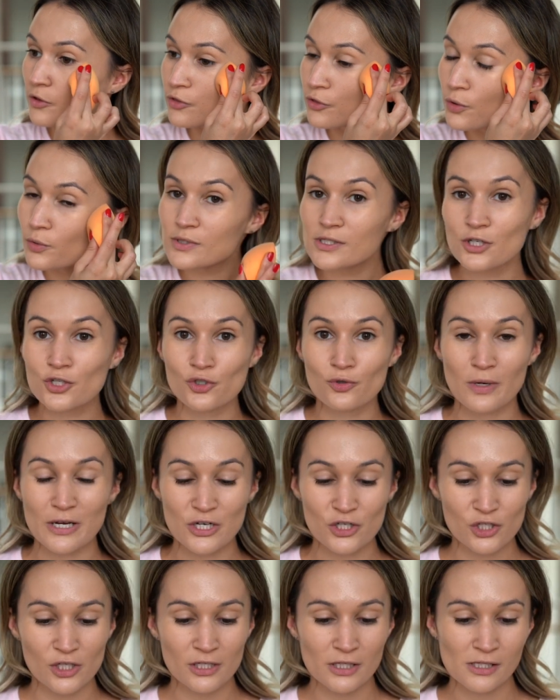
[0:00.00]
those
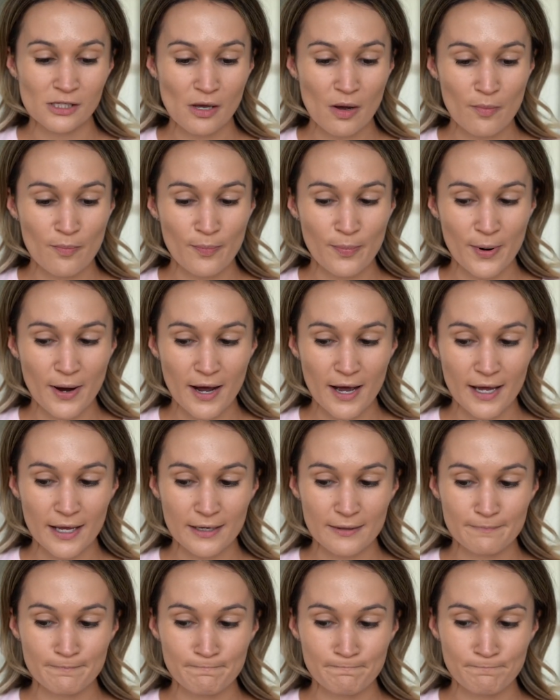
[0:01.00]
situations,
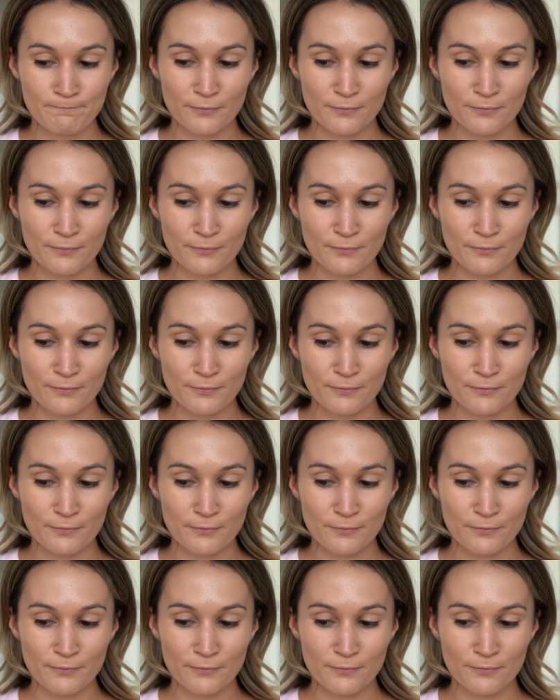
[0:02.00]
but